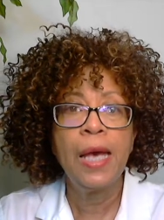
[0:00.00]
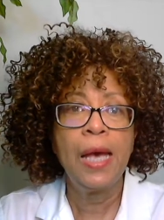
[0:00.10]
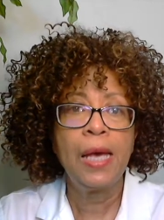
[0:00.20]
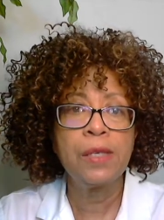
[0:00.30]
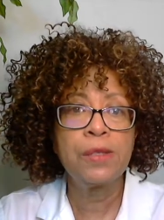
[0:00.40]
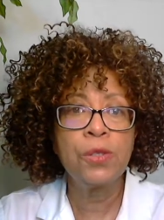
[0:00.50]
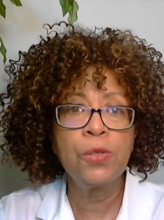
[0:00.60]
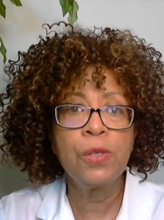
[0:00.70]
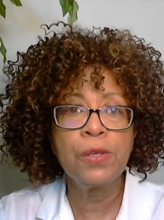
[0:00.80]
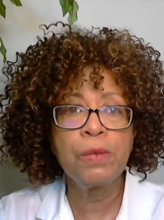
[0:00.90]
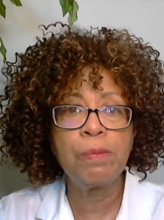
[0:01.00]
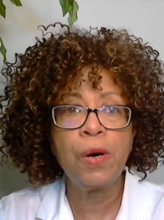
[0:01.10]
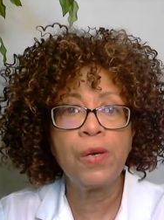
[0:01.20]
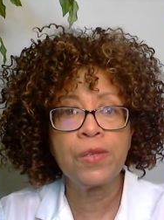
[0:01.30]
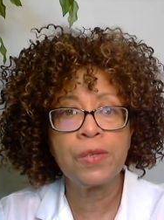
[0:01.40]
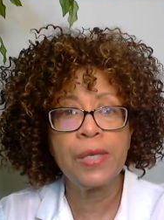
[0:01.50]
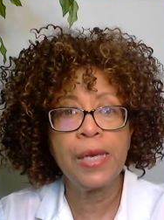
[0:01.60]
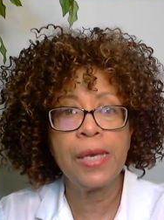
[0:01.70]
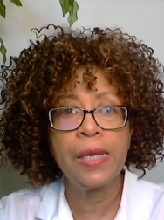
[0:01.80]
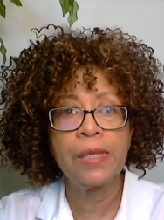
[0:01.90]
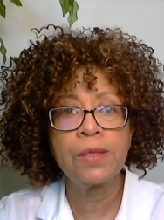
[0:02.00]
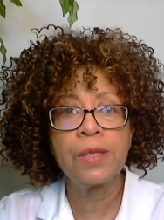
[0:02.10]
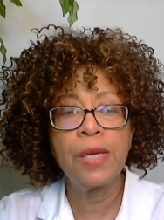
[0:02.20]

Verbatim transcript: has two little balls on the ends,